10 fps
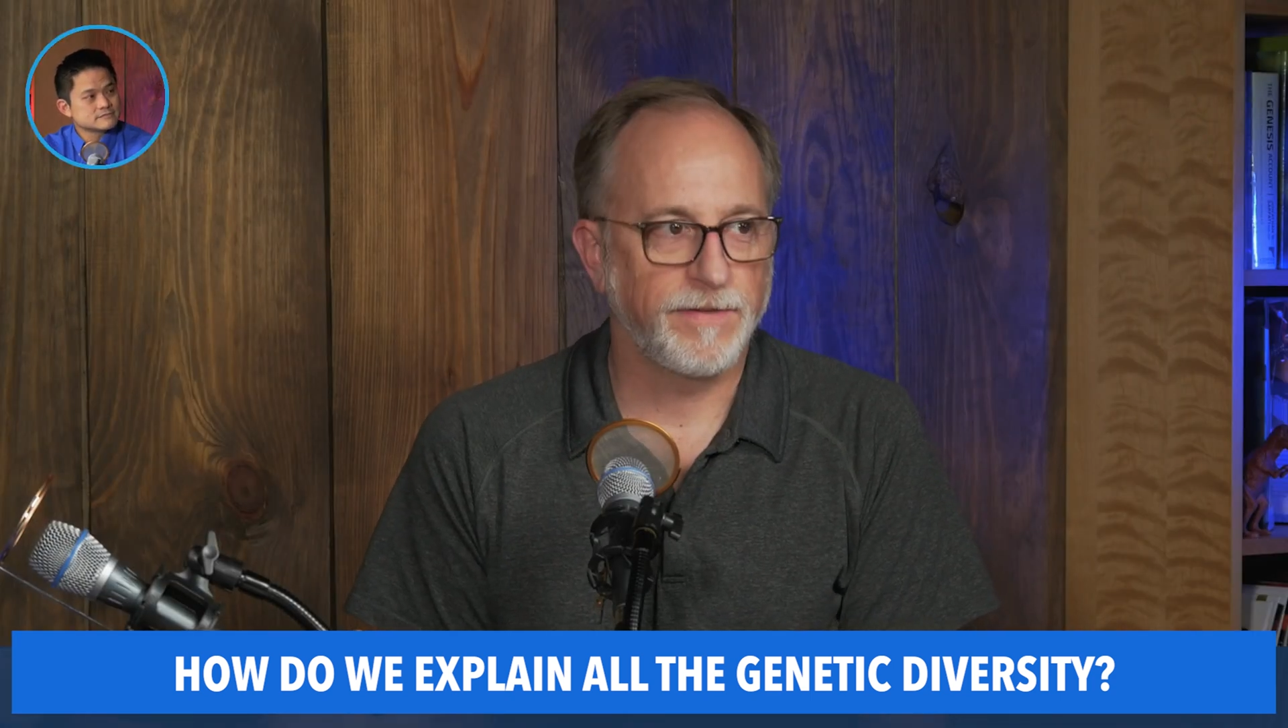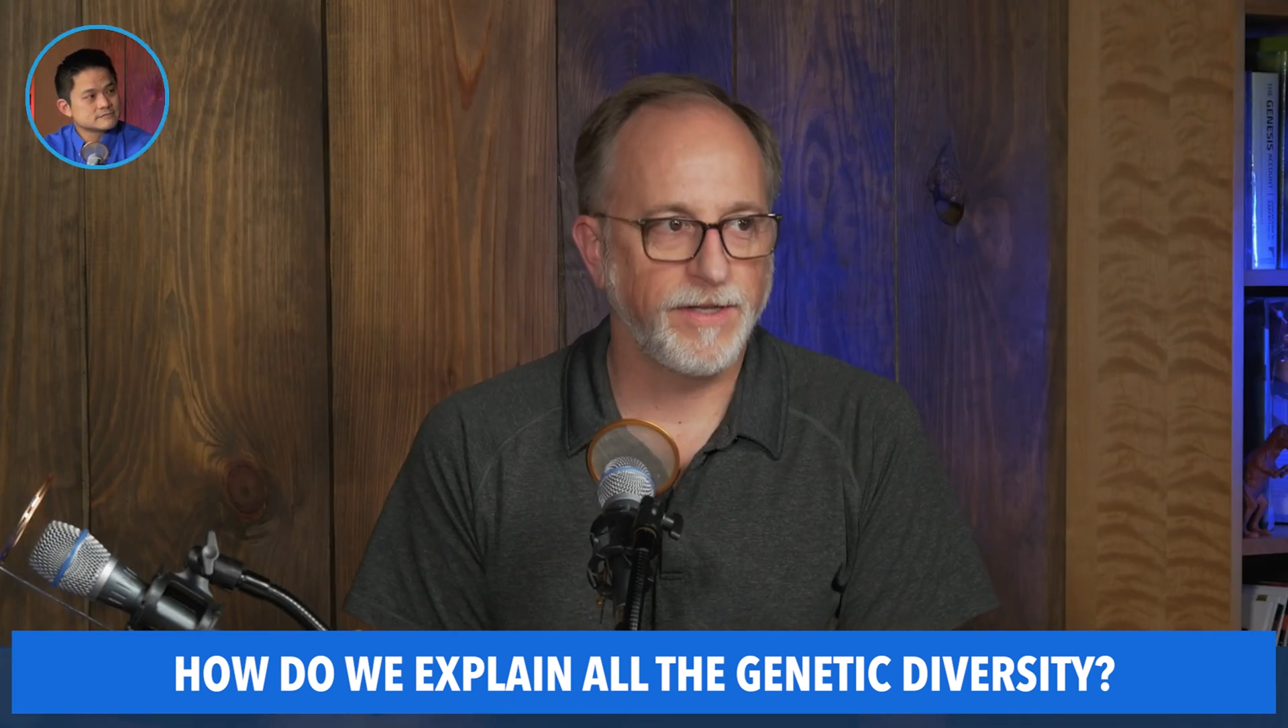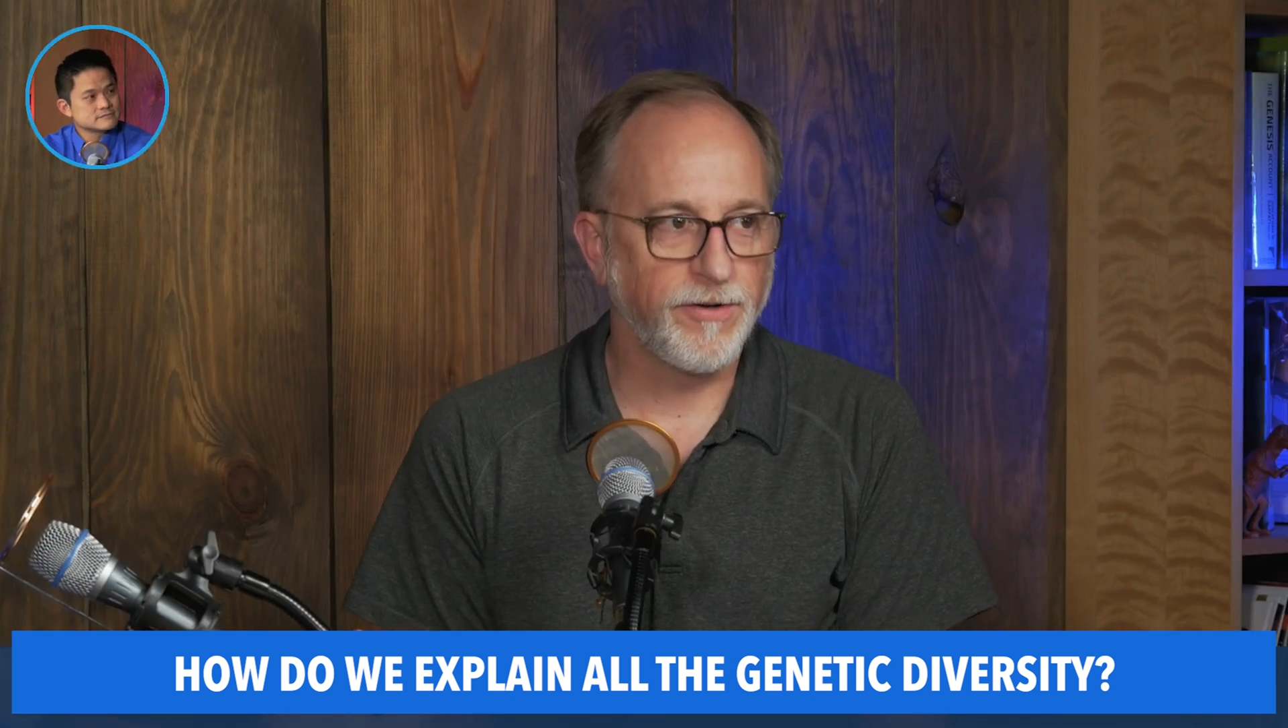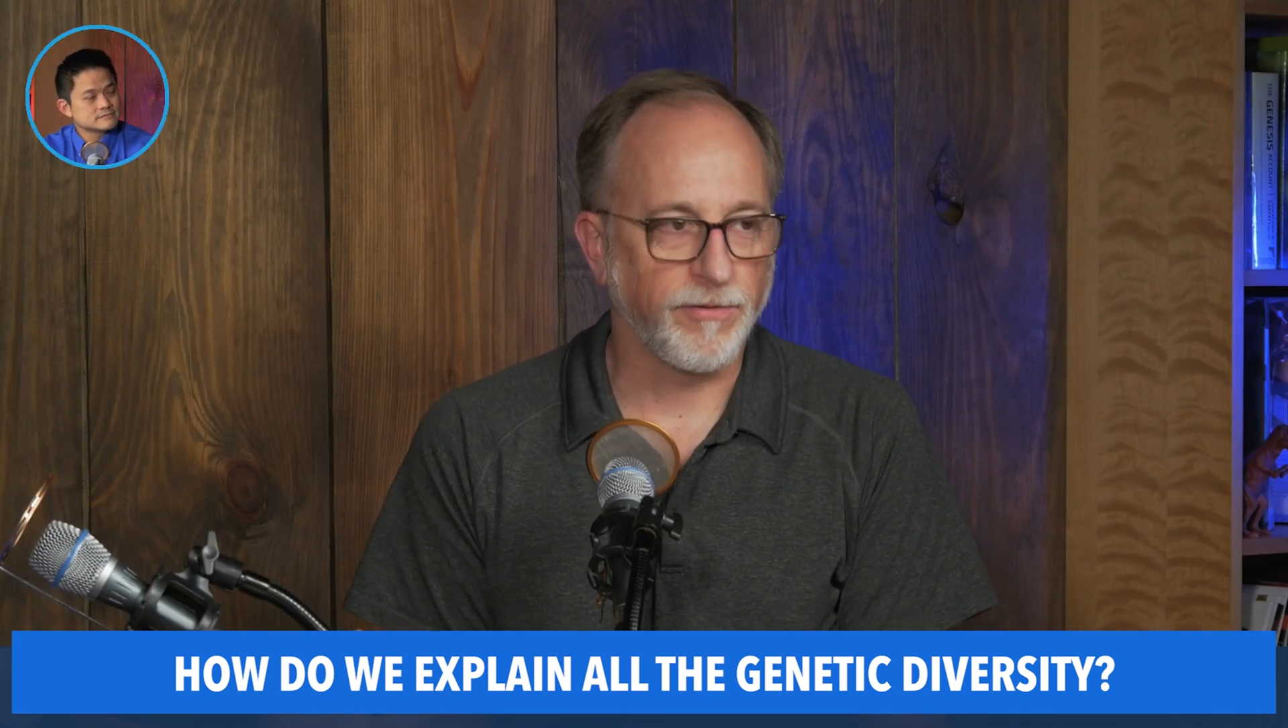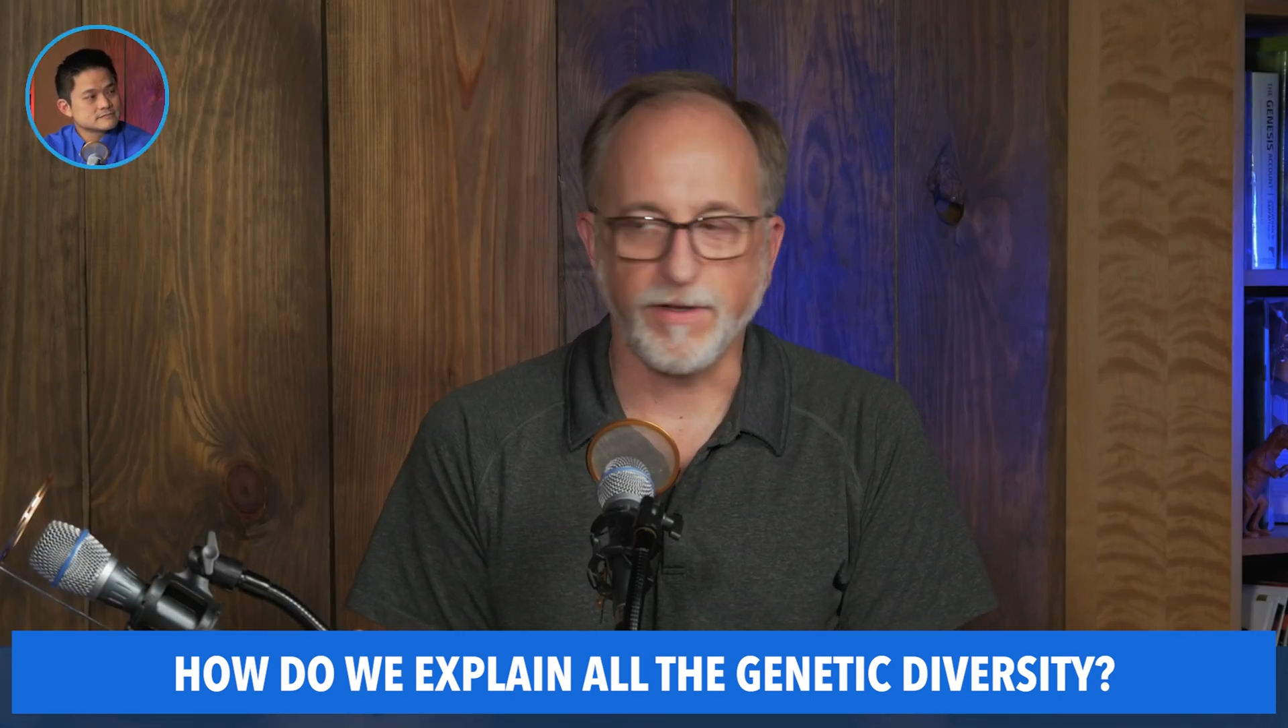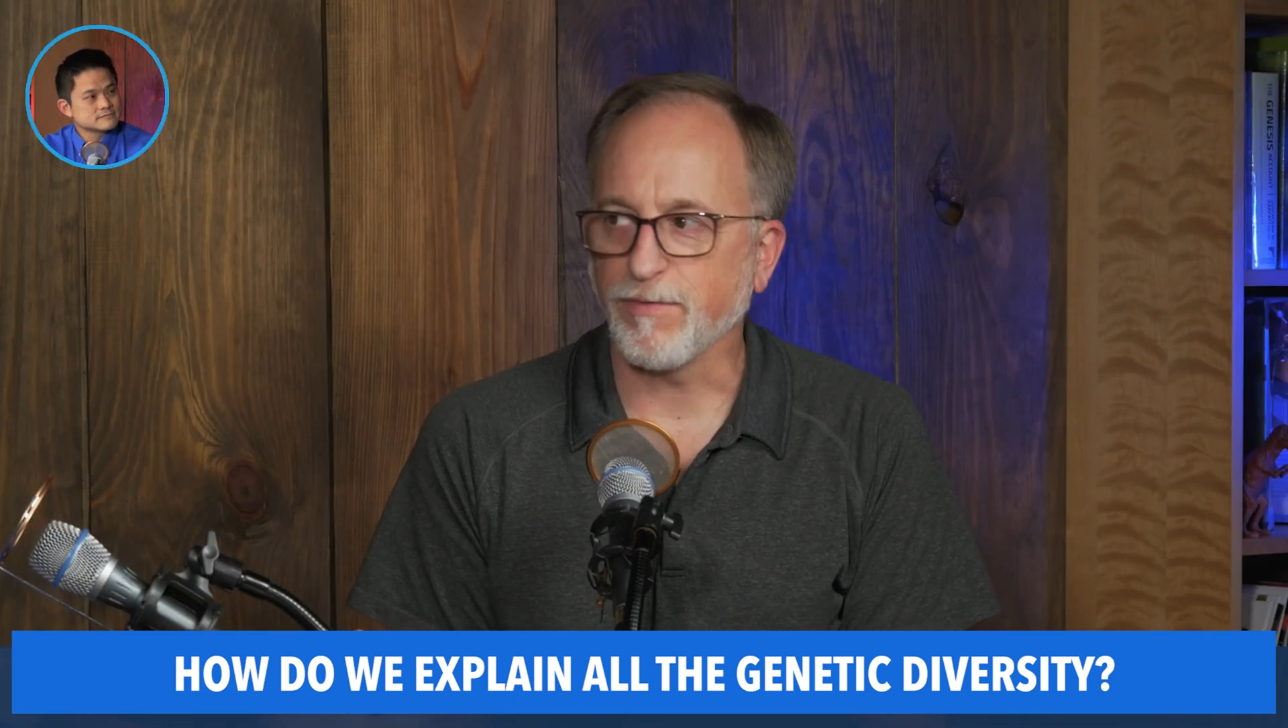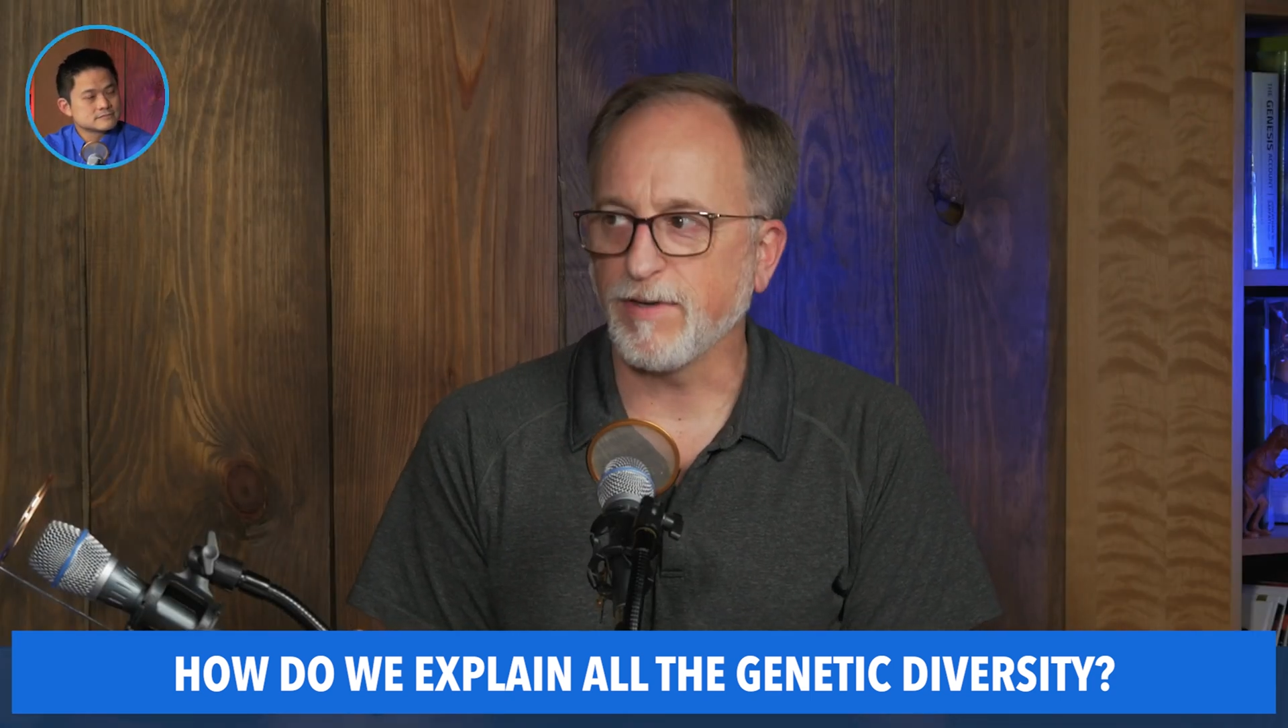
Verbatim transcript: literally